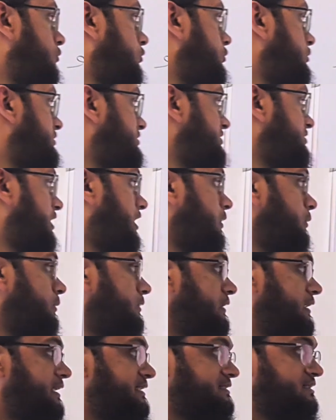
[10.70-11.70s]
We will start
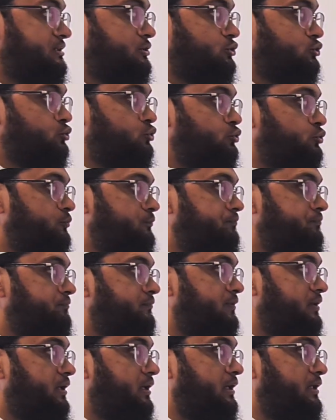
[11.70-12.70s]
with lesson 2,
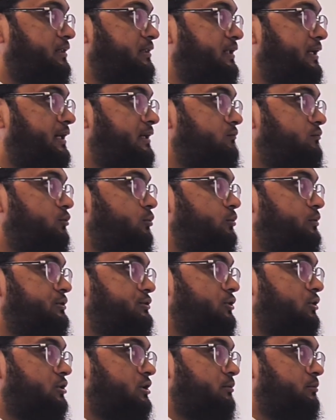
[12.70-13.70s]
and that we will
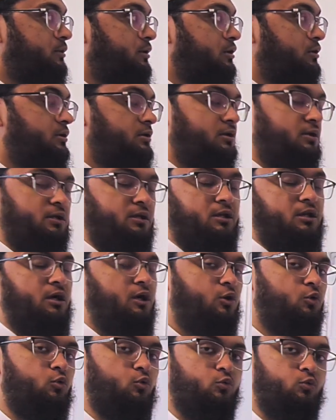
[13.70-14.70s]
talk about
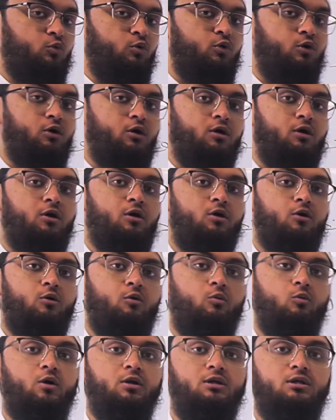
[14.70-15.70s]
Nahw.
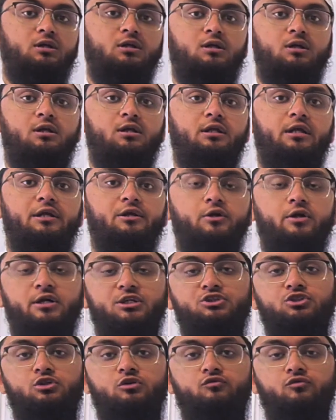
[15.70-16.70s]
What the
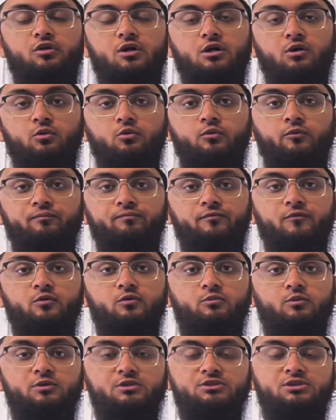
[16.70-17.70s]
introduction of Nahw,
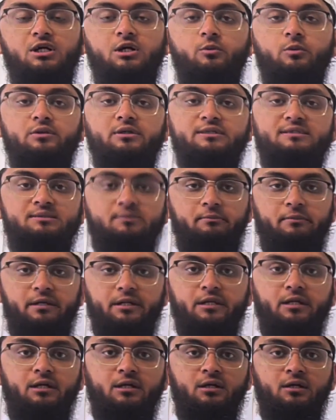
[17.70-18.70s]
we will start with its
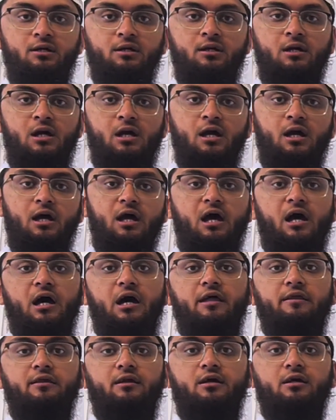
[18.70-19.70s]
meaning
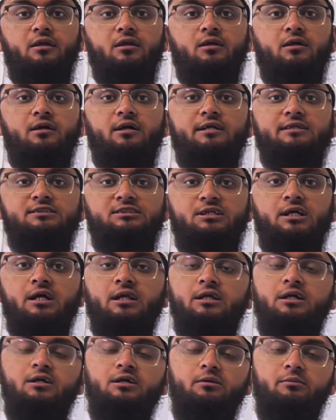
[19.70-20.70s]
and then its
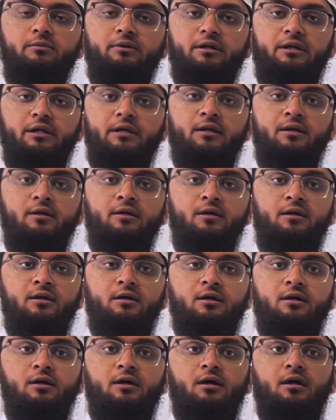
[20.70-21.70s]
technical meaning
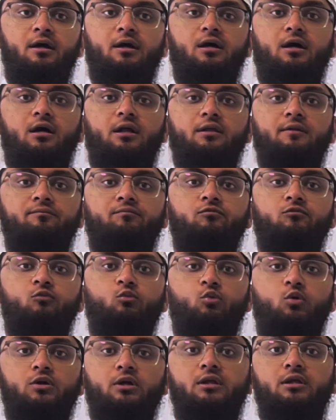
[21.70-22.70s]
and
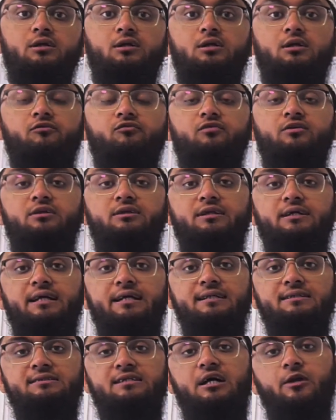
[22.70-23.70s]
what are the different
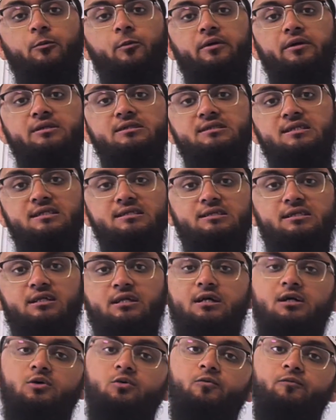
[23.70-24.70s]
things that we discuss in
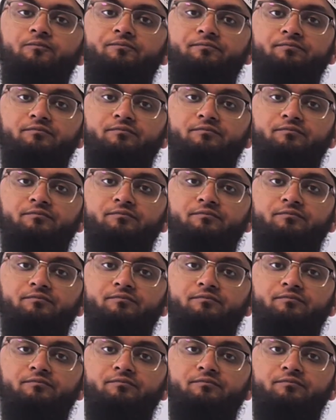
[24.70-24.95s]
Nahw.